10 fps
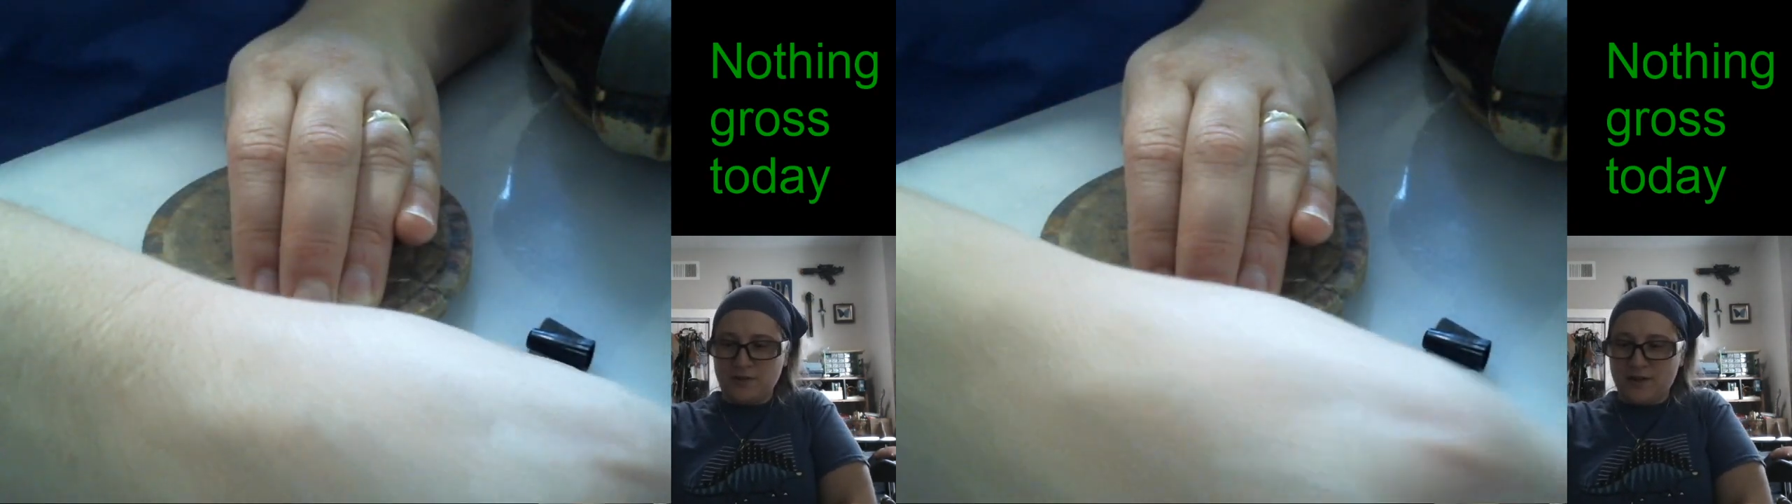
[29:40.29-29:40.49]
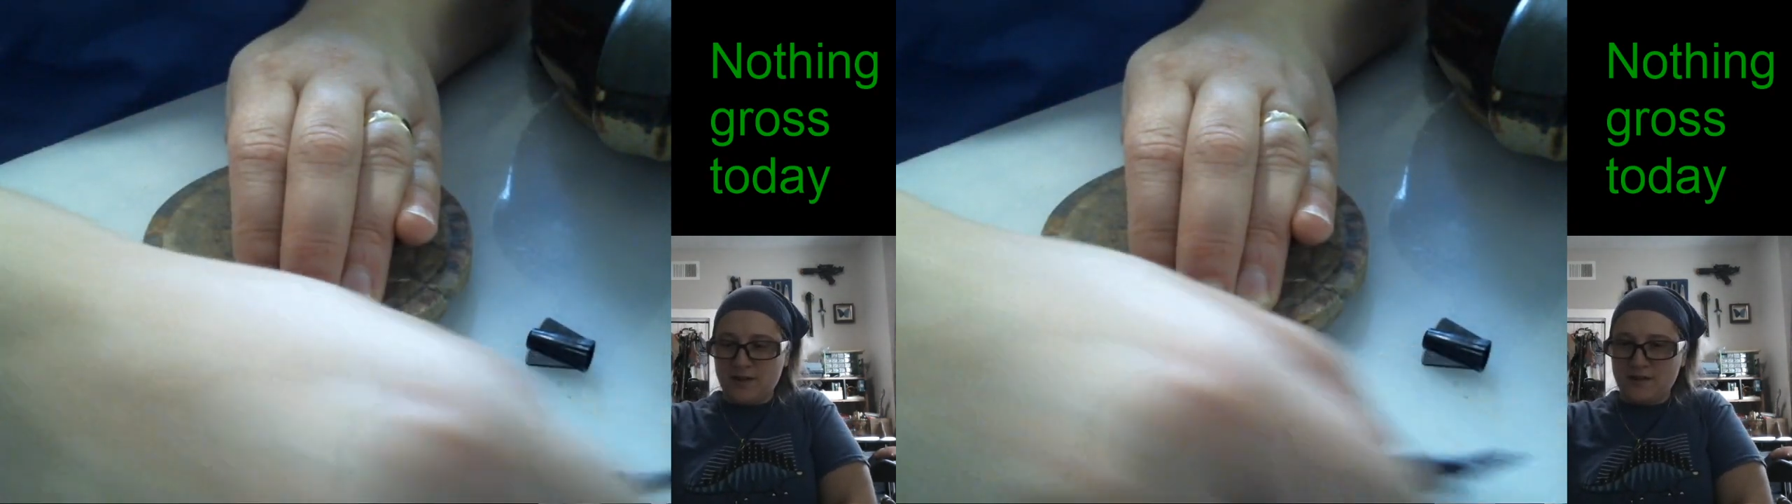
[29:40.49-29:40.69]

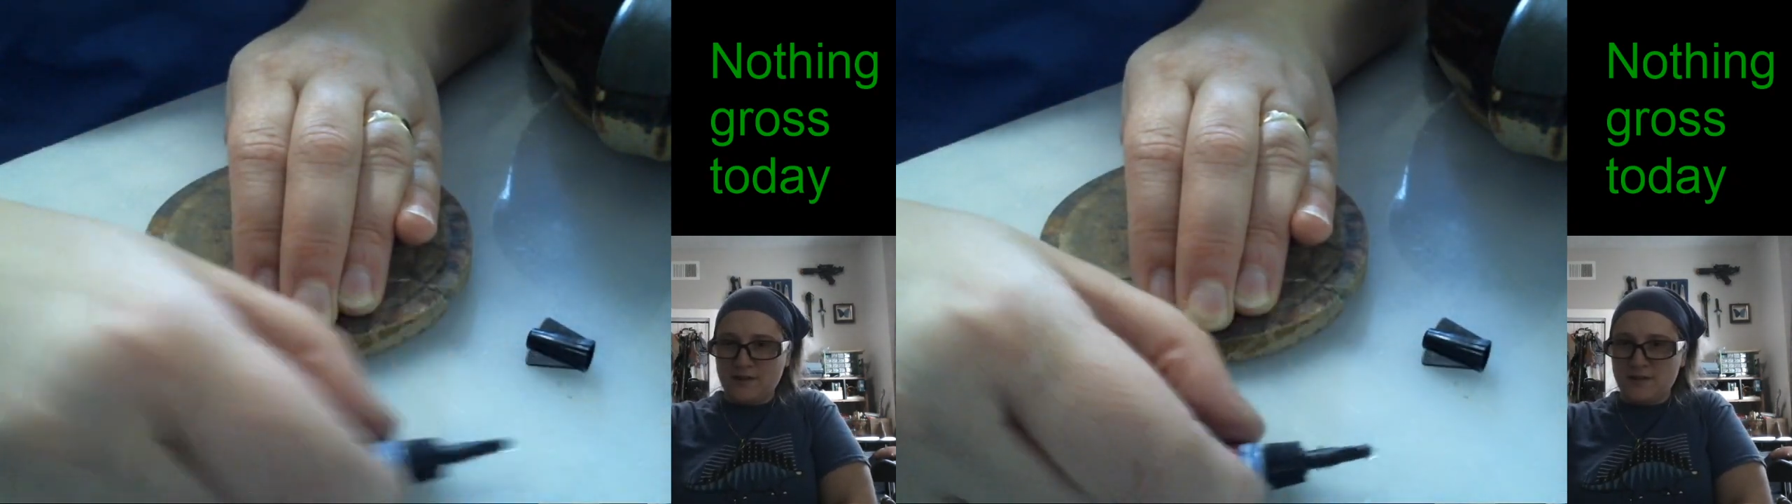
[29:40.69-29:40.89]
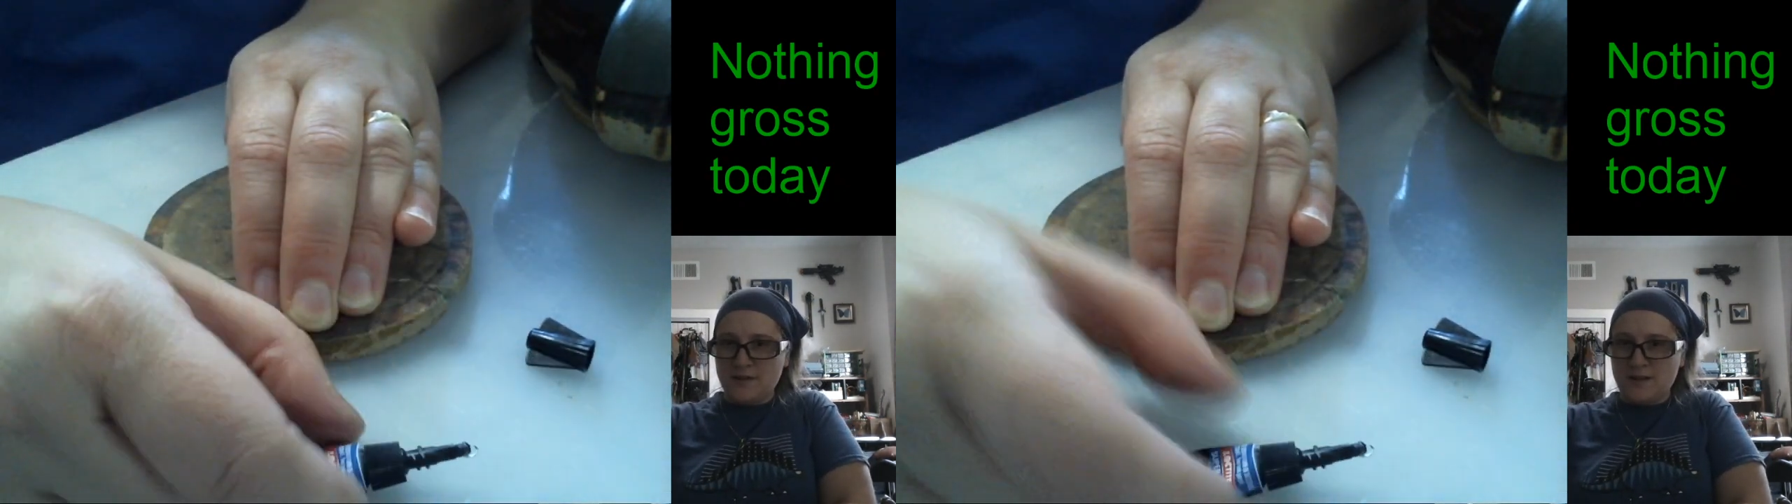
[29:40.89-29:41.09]

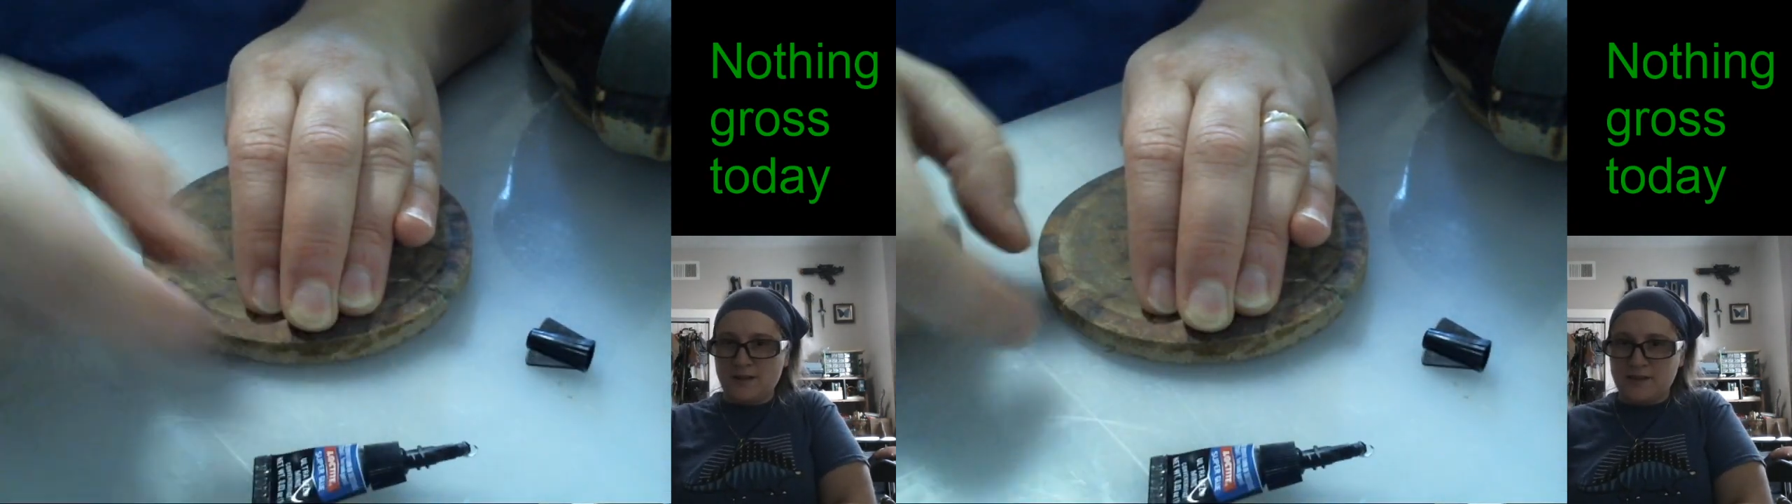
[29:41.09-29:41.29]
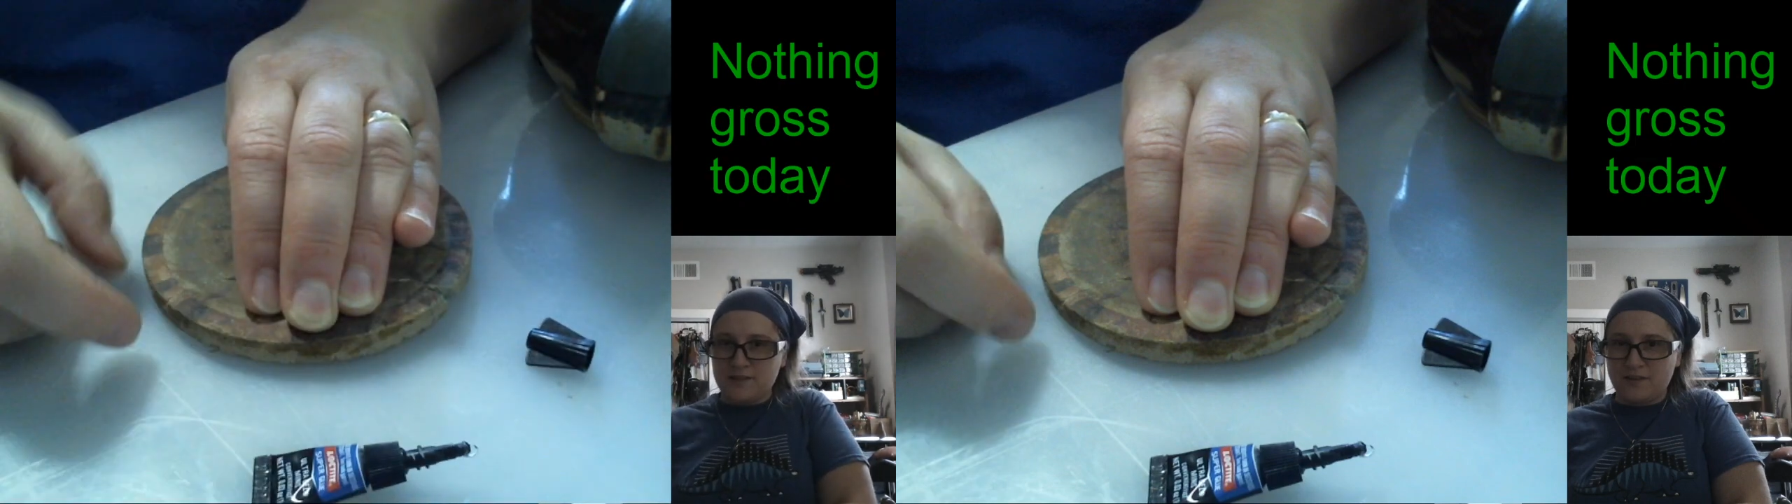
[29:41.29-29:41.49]
that
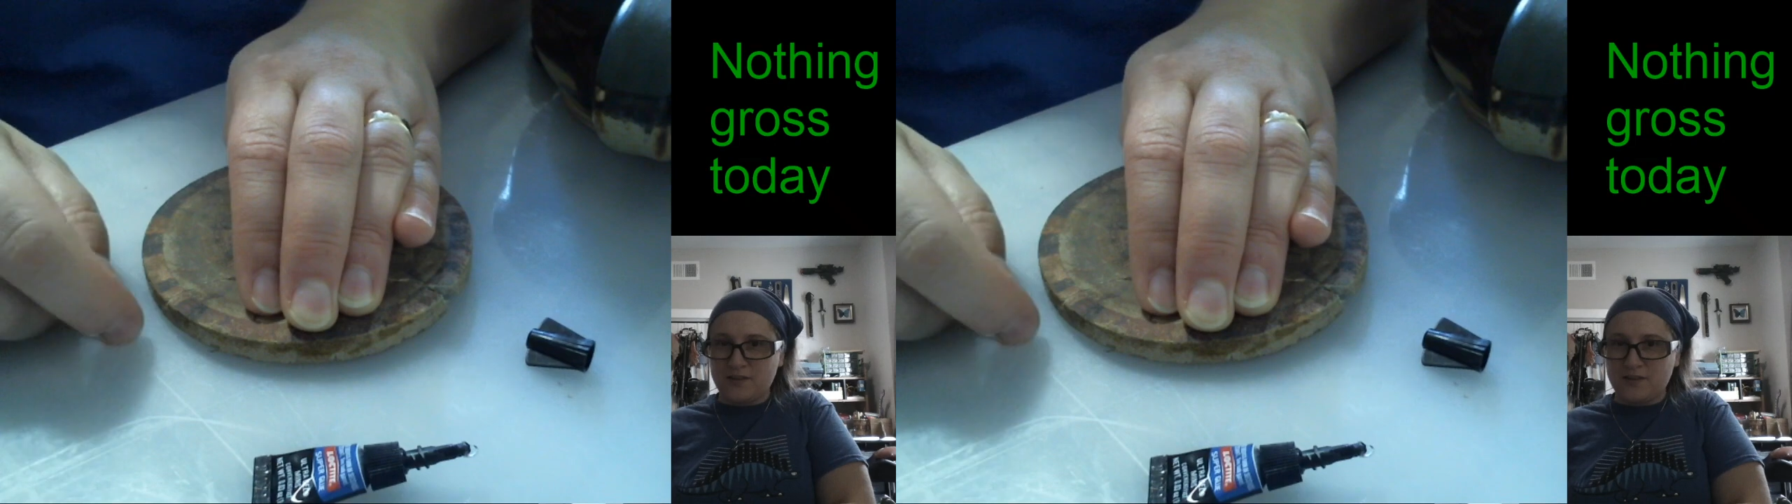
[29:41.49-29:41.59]
classic